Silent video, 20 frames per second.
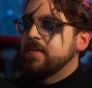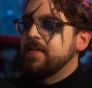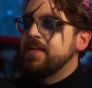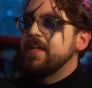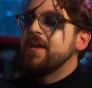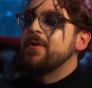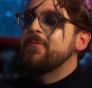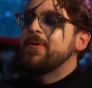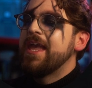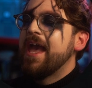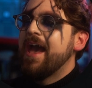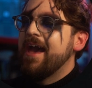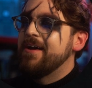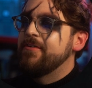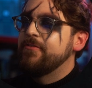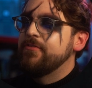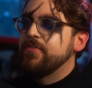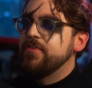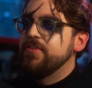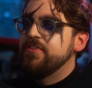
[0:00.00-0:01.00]
And here we
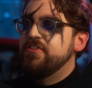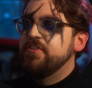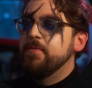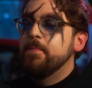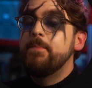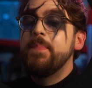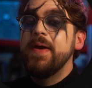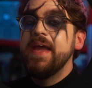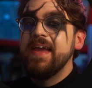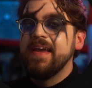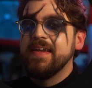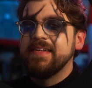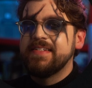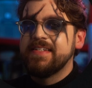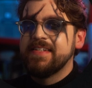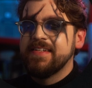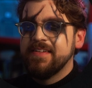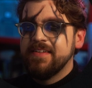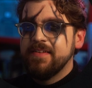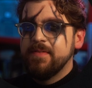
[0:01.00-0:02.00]
have The
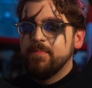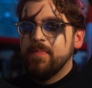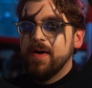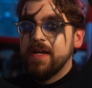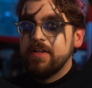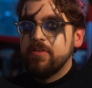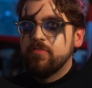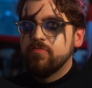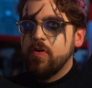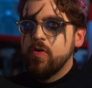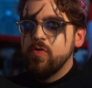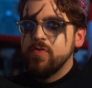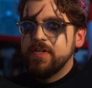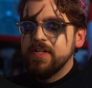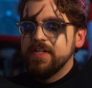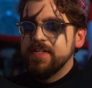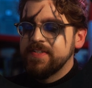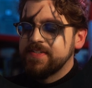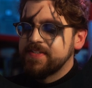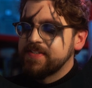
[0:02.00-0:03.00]
Pit by
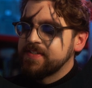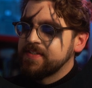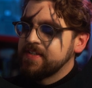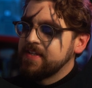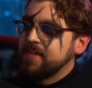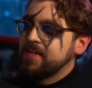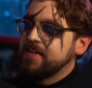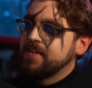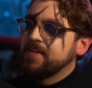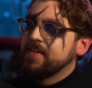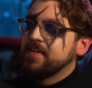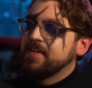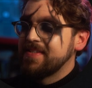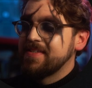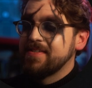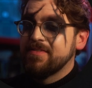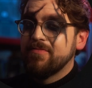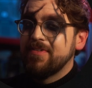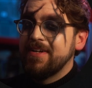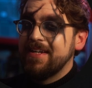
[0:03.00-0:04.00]
Grogus.
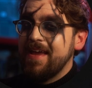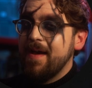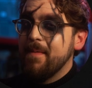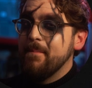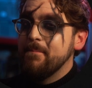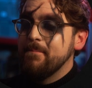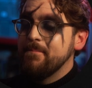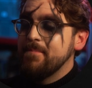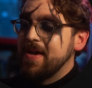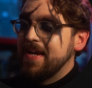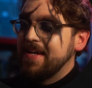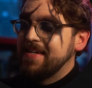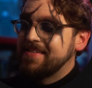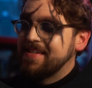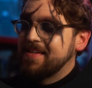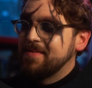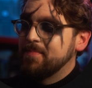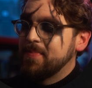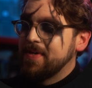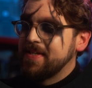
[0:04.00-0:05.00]
This is a really
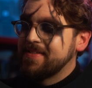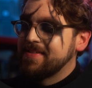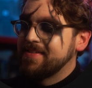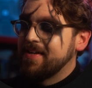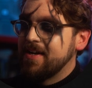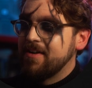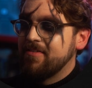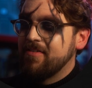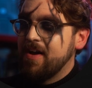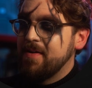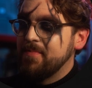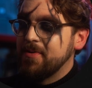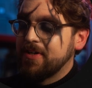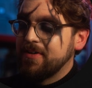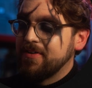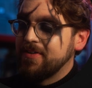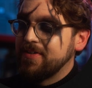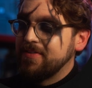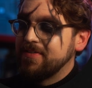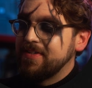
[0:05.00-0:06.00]
amazing bust diorama
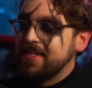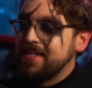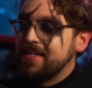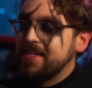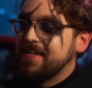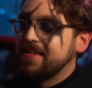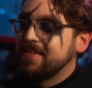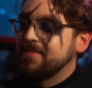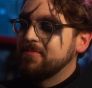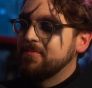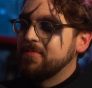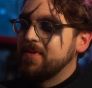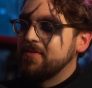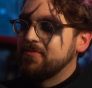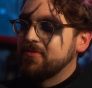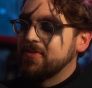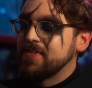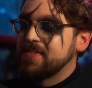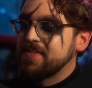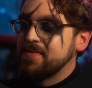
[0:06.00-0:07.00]
going on here.
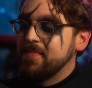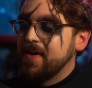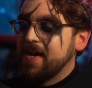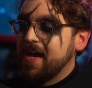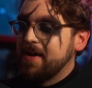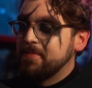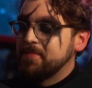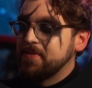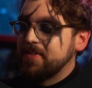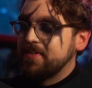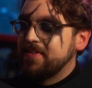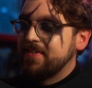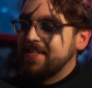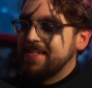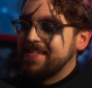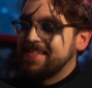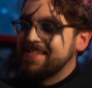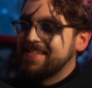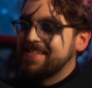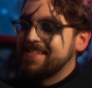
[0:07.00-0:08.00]
We've got some absolutely
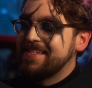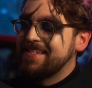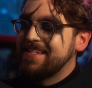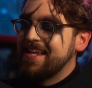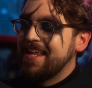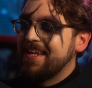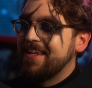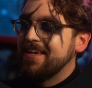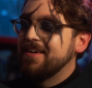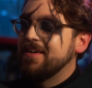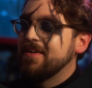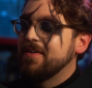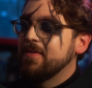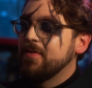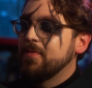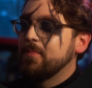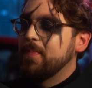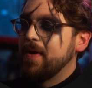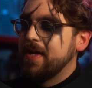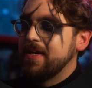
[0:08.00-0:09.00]
stellar
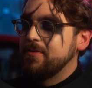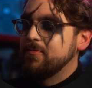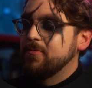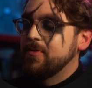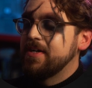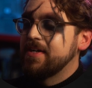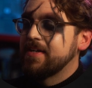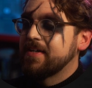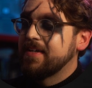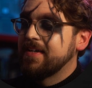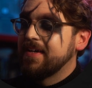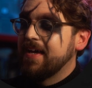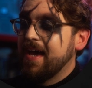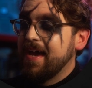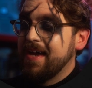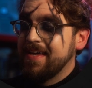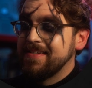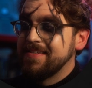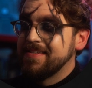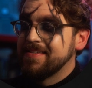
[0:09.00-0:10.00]
paintwork
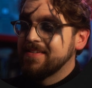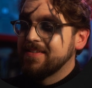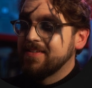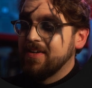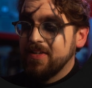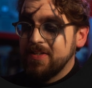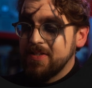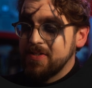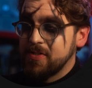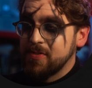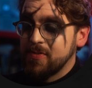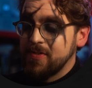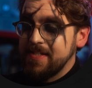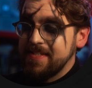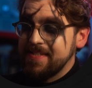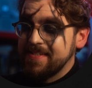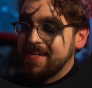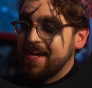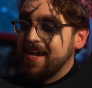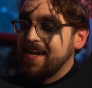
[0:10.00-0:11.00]
and color
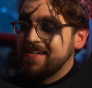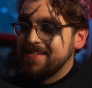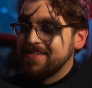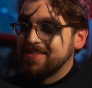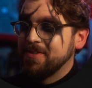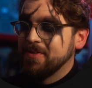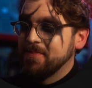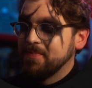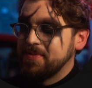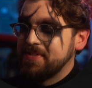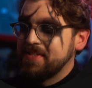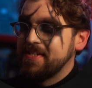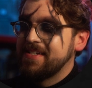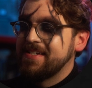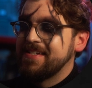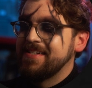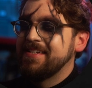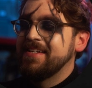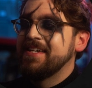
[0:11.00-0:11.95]
choice and composition.